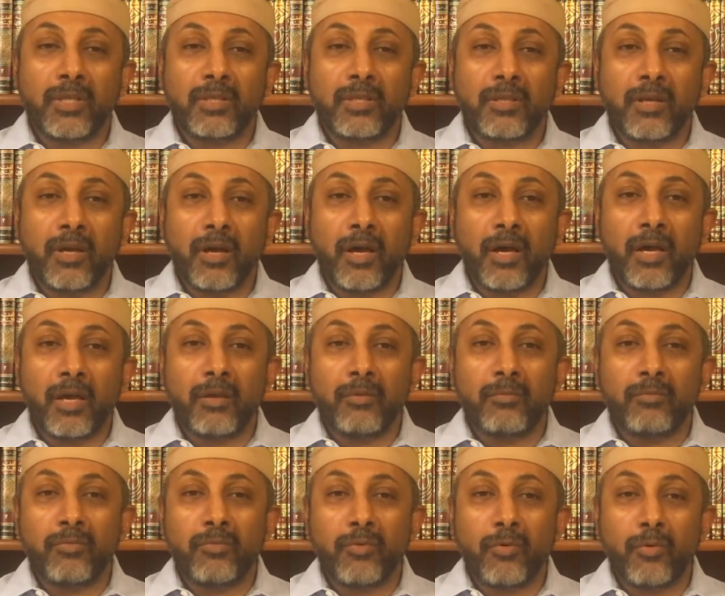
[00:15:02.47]
the
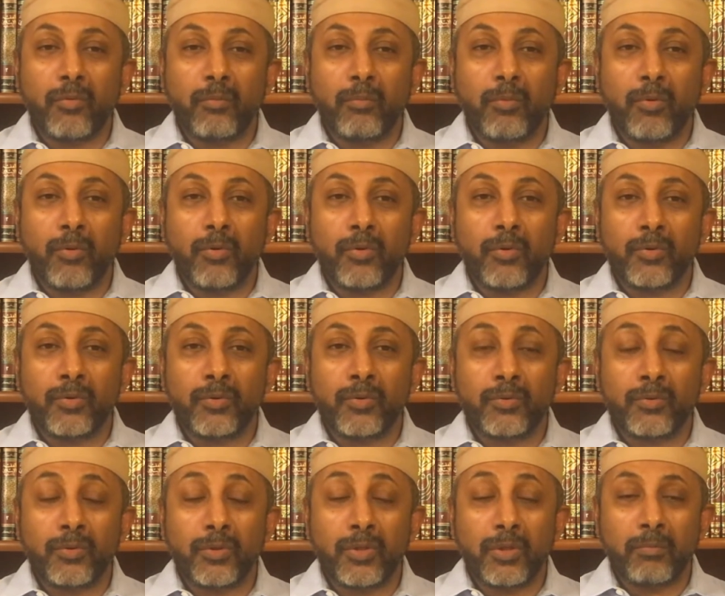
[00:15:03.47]
time for
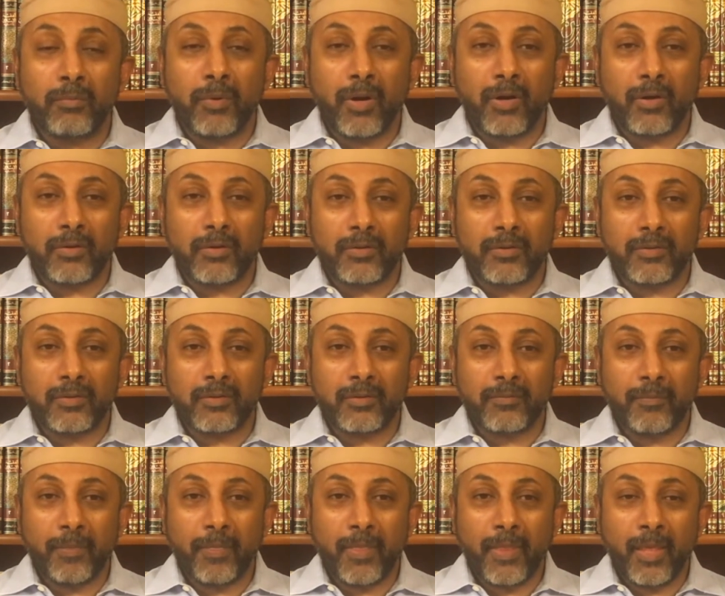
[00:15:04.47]
both to depart.
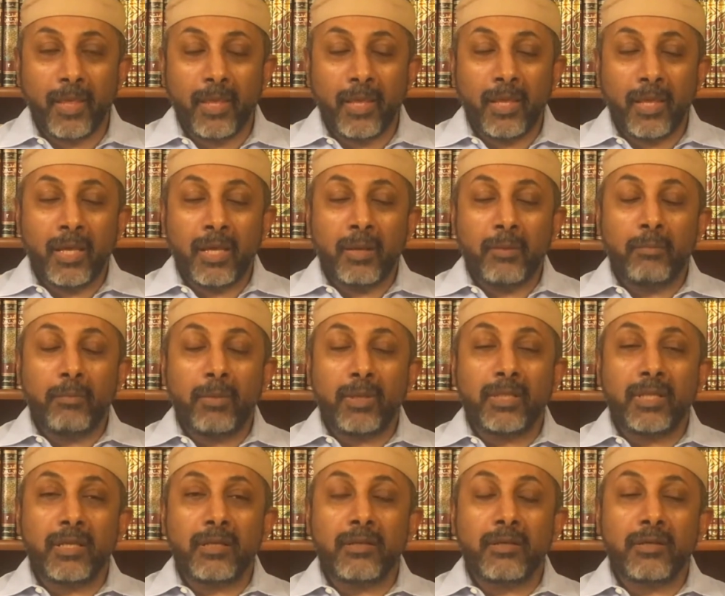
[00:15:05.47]
But
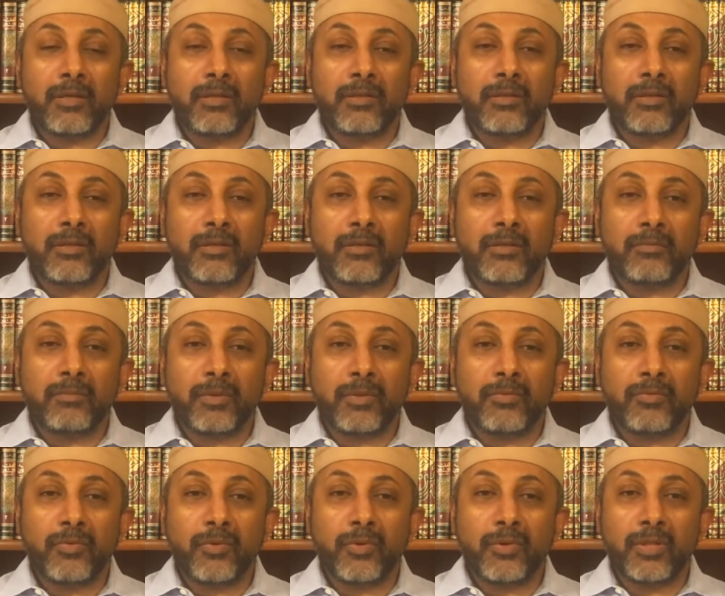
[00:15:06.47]
then Khadr,
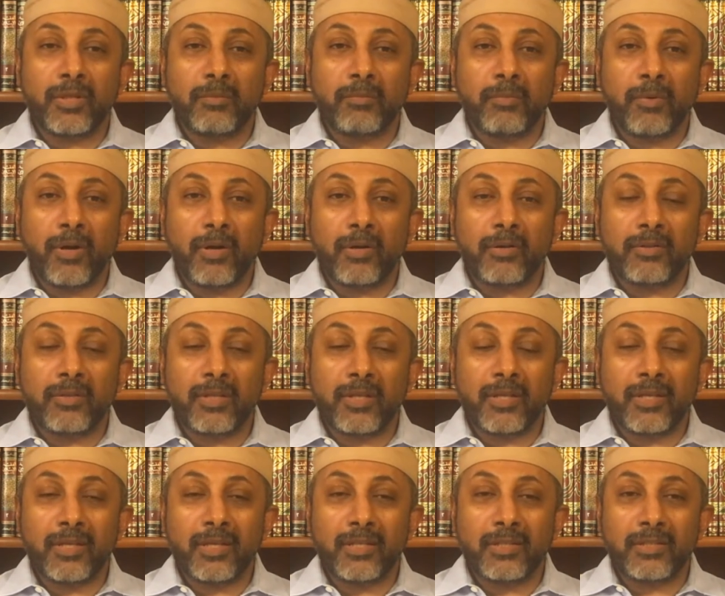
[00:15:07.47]
before
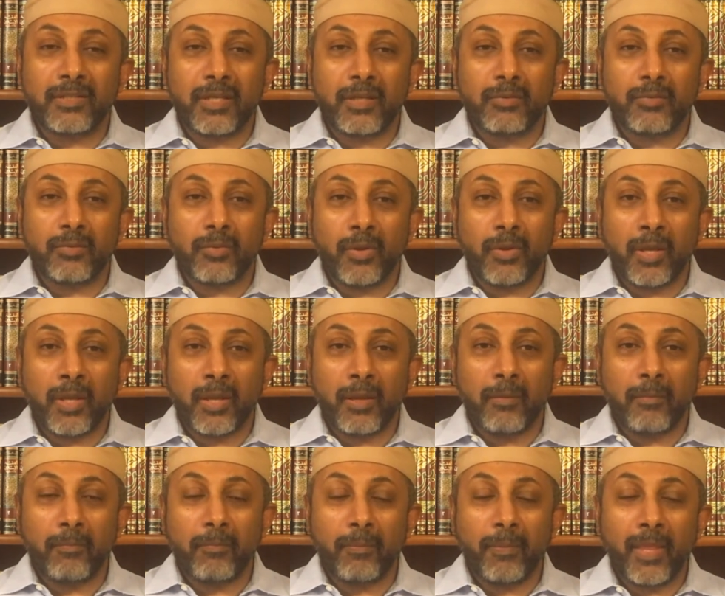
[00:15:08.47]
departing, he said to
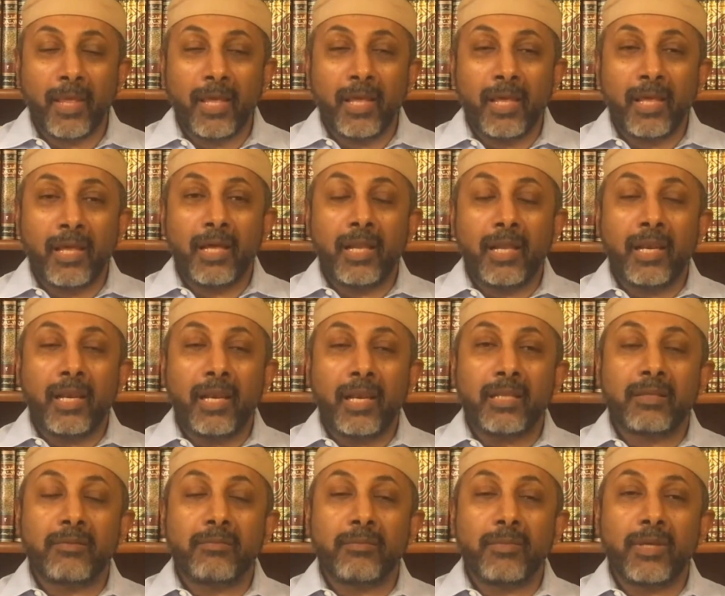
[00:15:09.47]
him,
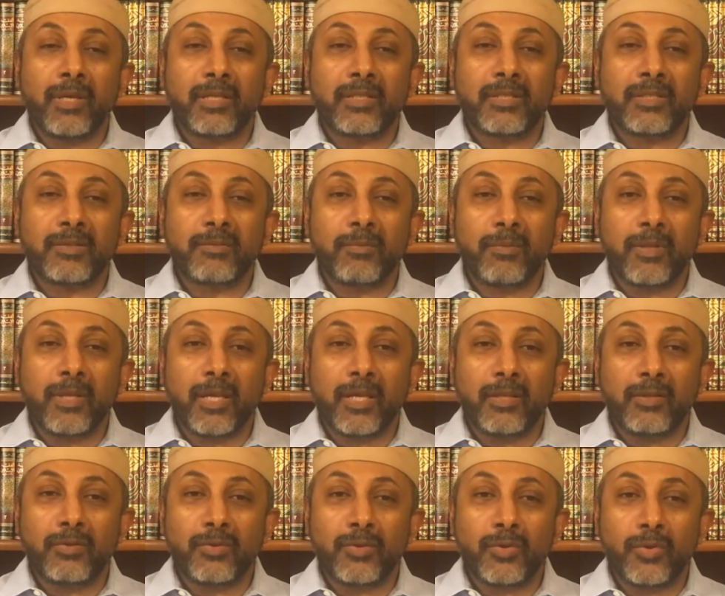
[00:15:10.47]
"Let me
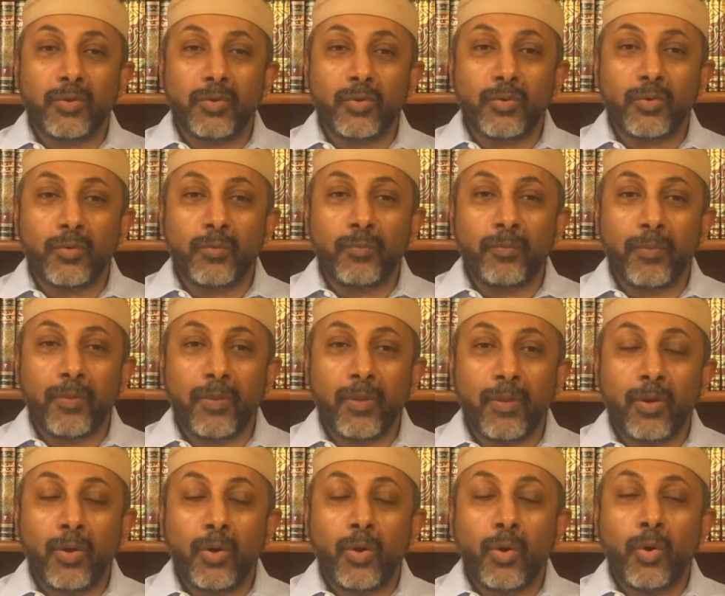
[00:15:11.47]
explain to you
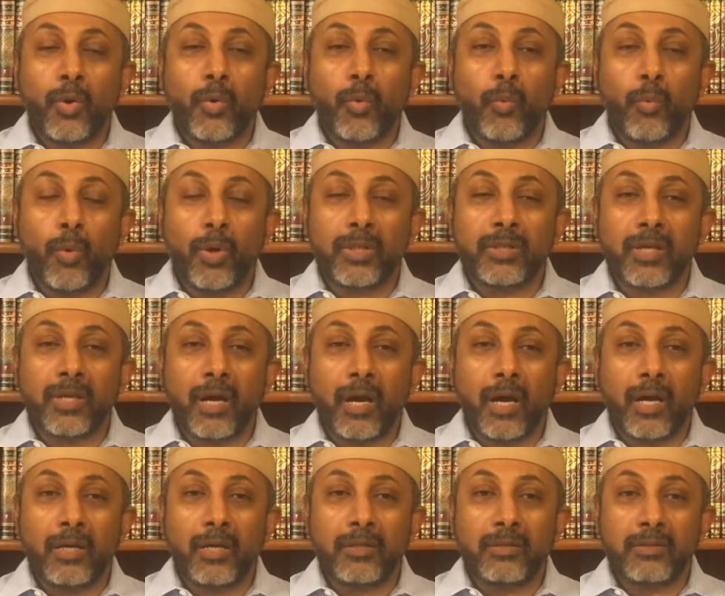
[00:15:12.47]
what
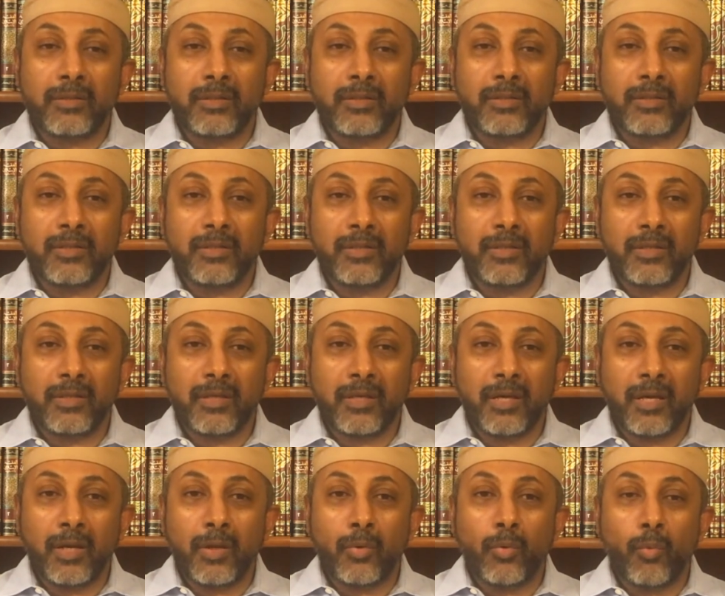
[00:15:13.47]
I did
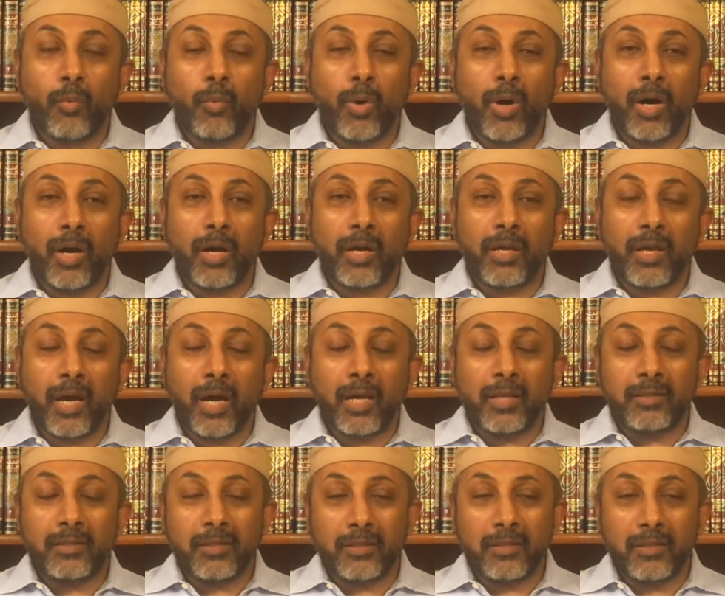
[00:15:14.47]
and why I
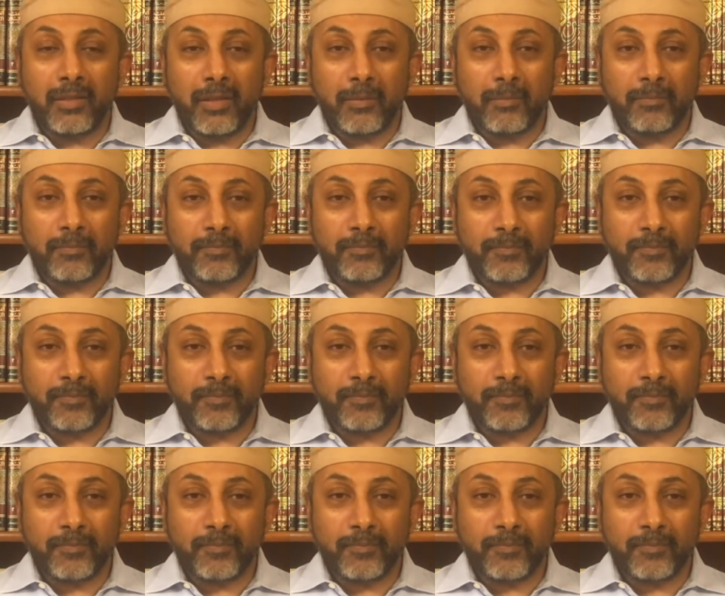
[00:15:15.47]
did them."